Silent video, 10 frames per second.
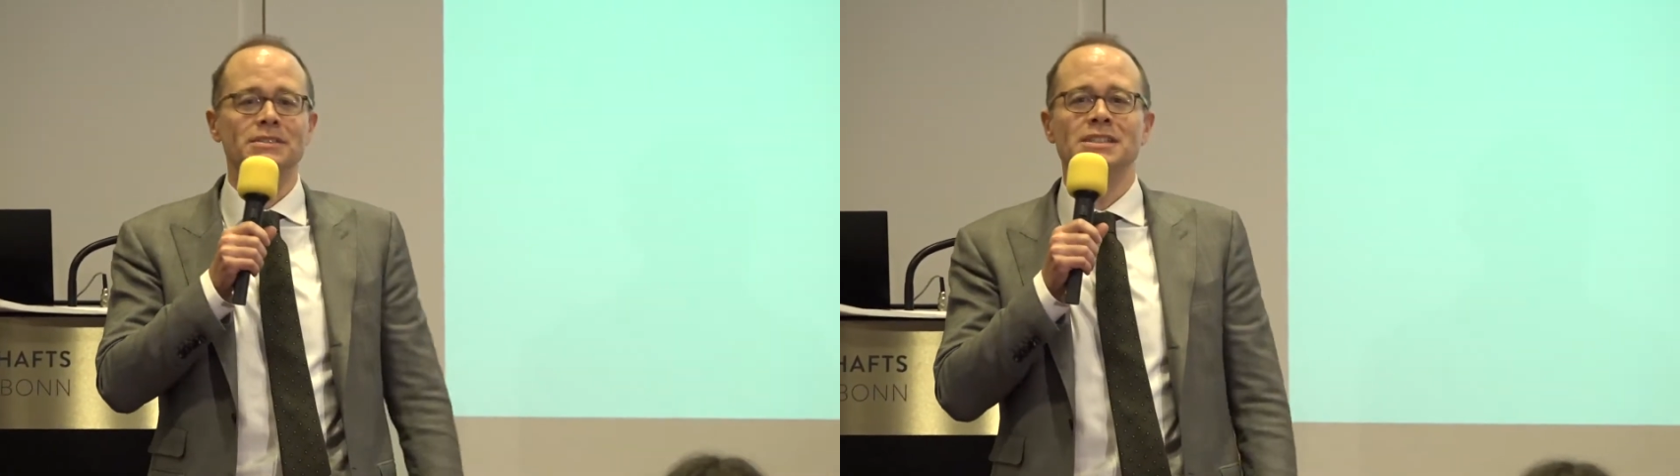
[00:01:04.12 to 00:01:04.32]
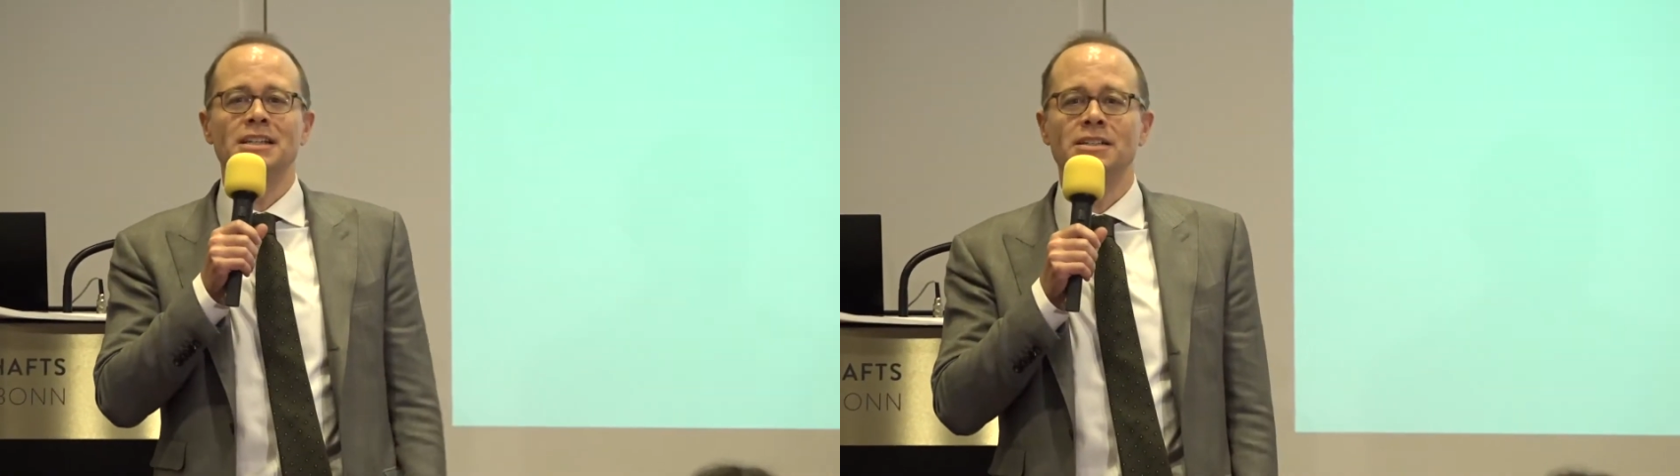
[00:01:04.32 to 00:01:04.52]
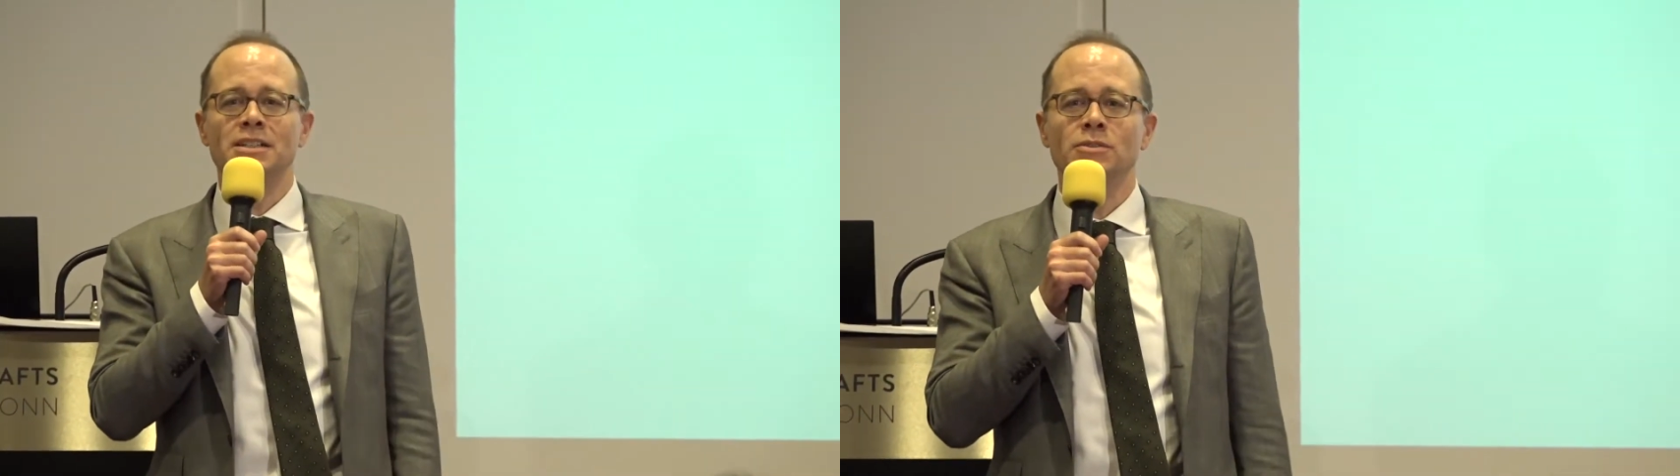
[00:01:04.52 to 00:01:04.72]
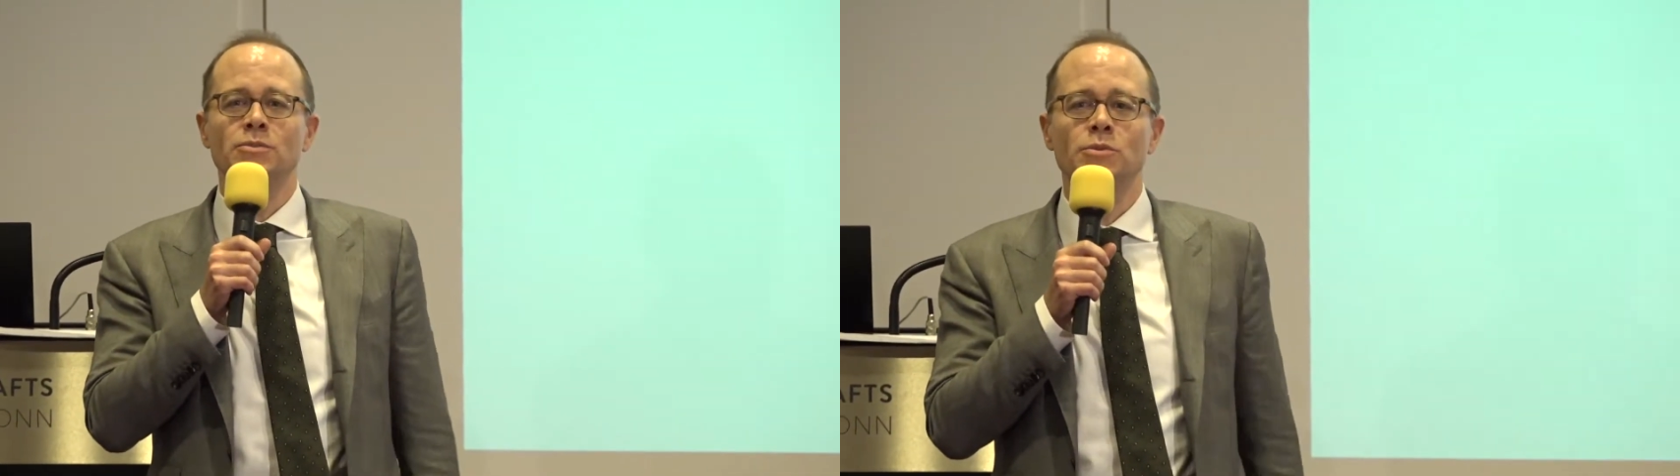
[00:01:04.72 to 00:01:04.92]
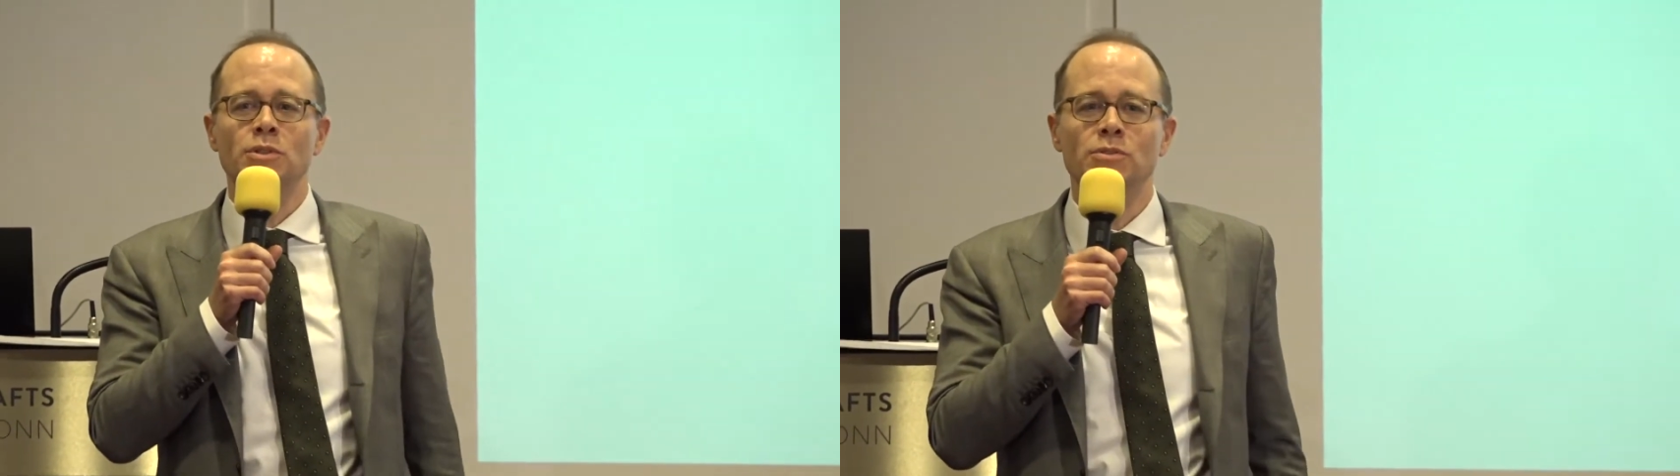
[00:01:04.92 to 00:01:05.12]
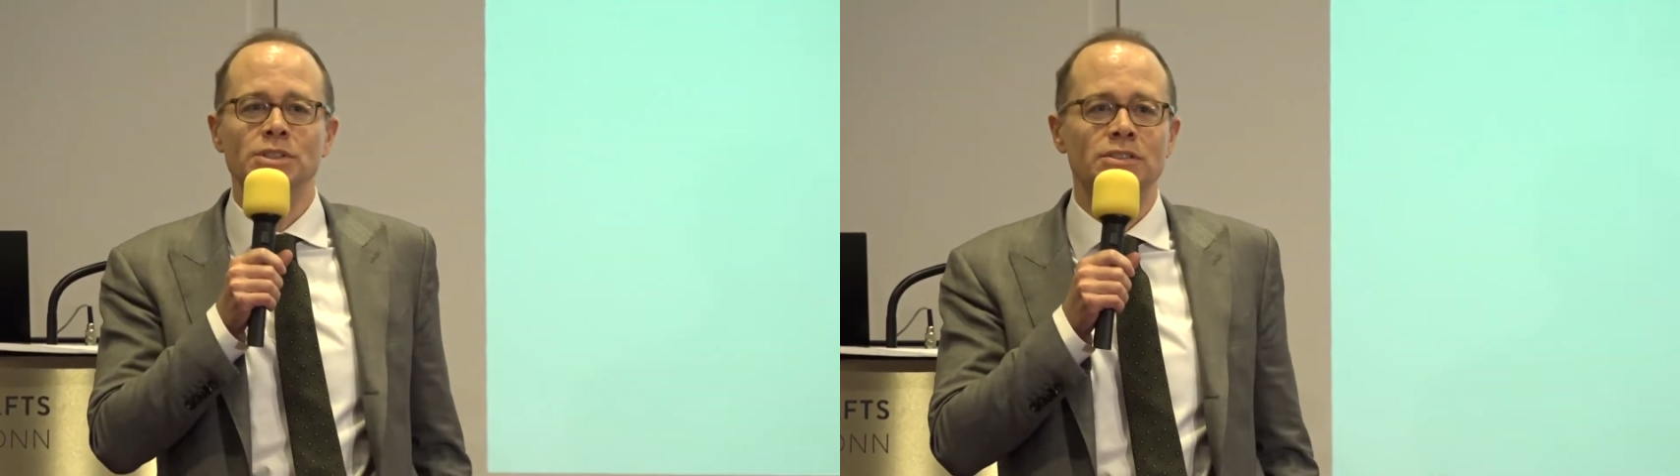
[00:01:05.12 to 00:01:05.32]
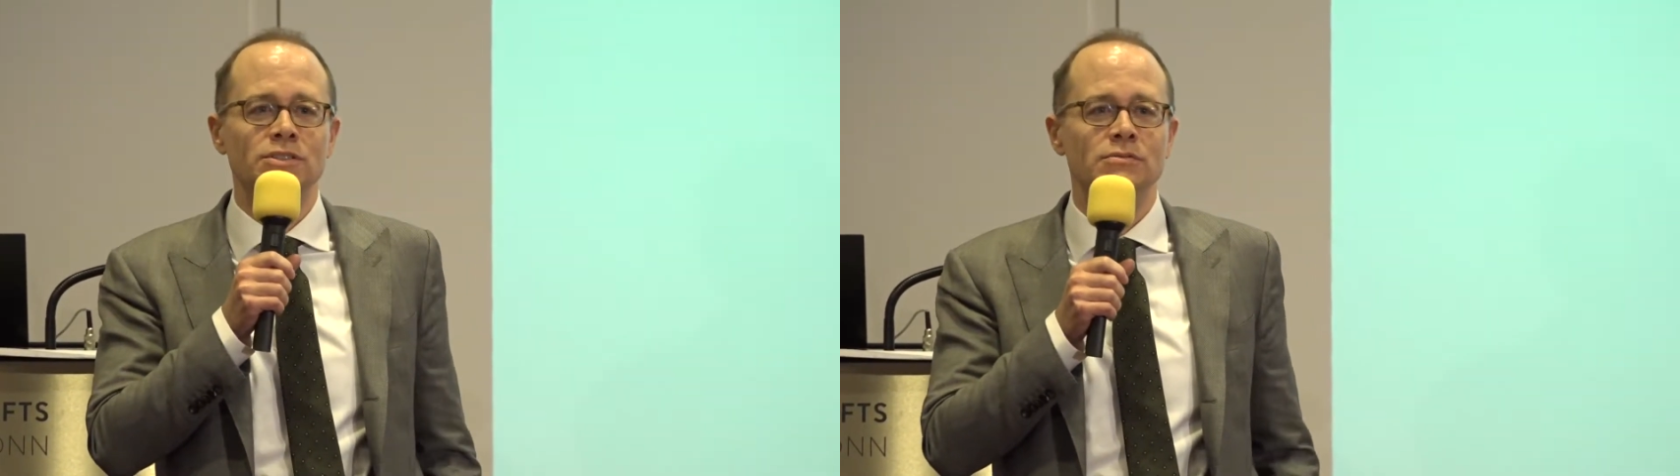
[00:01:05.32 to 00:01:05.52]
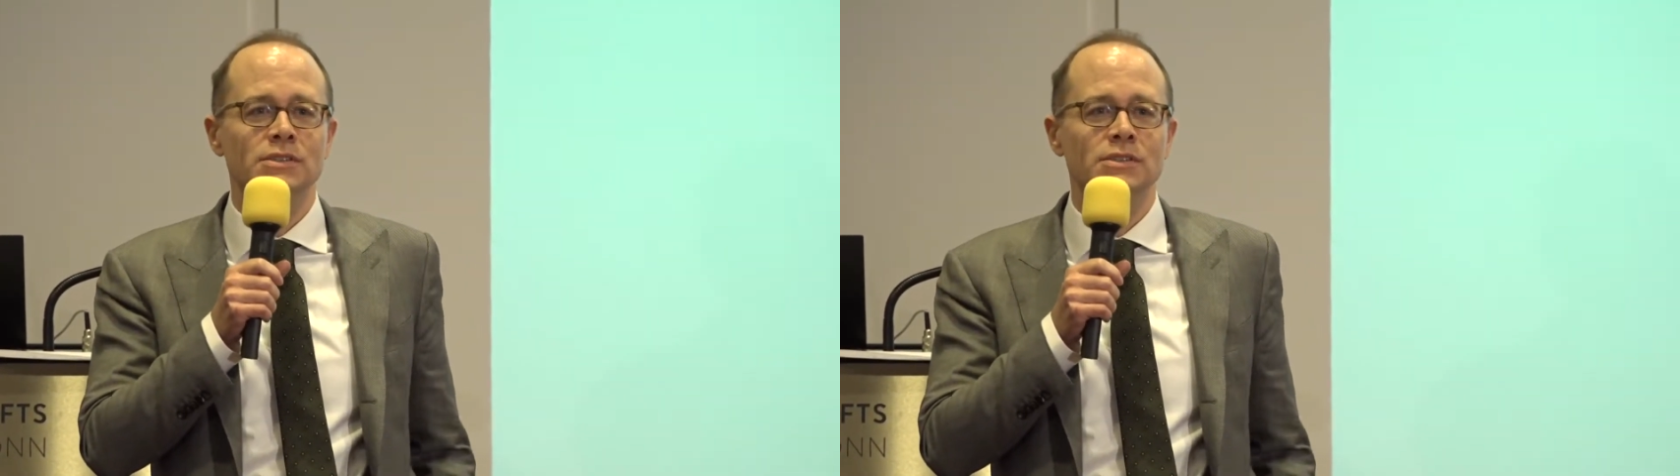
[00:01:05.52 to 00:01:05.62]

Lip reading: standing with only